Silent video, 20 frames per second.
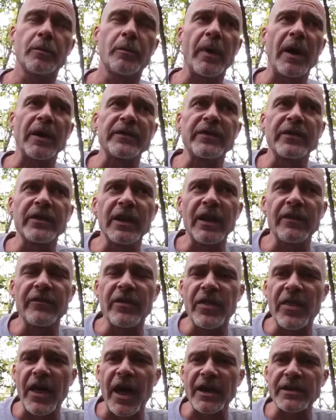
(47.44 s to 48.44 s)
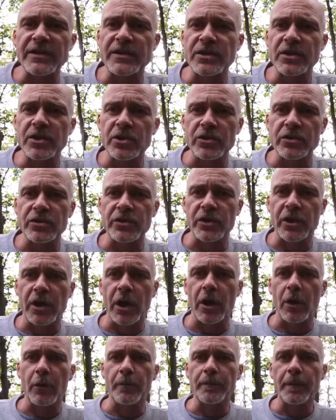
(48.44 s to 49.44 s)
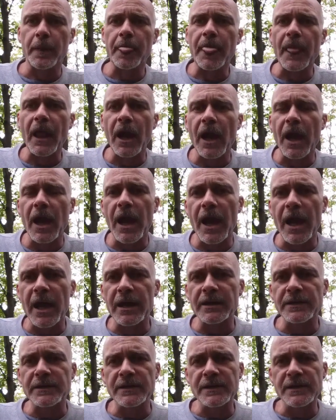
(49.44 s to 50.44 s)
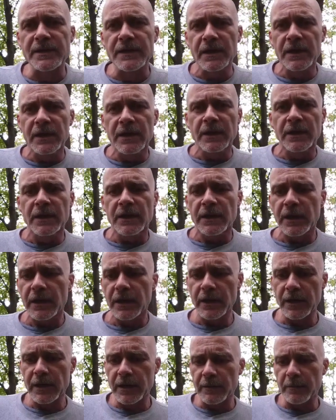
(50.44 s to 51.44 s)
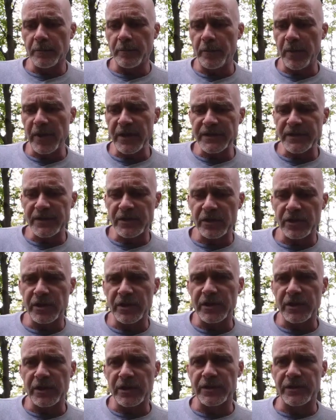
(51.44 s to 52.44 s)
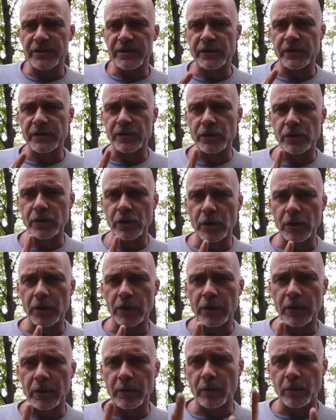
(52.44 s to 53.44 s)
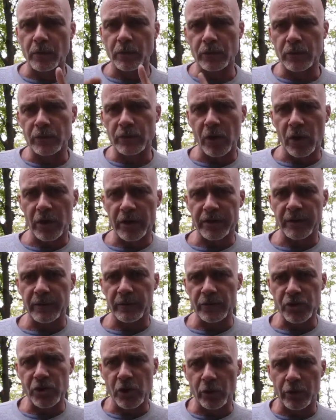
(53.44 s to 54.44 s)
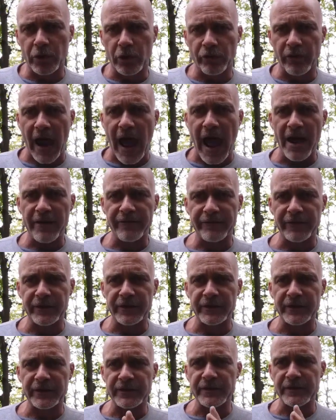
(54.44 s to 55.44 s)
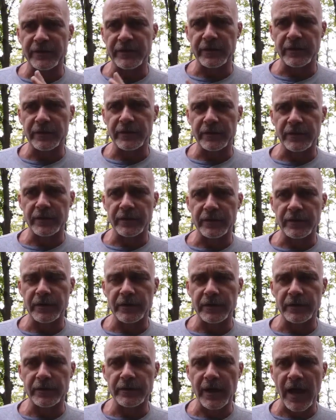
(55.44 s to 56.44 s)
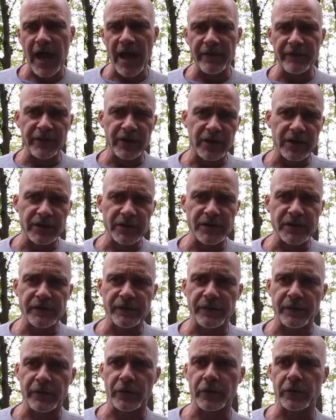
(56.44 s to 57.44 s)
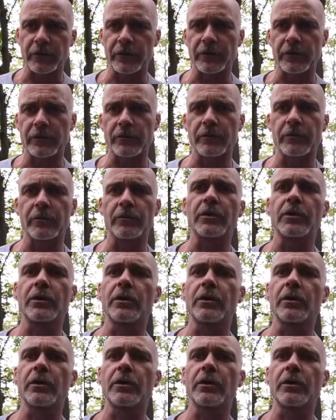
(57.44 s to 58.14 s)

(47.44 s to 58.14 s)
about 11,000 years ago. And basically he's showing a graph and the evidence for,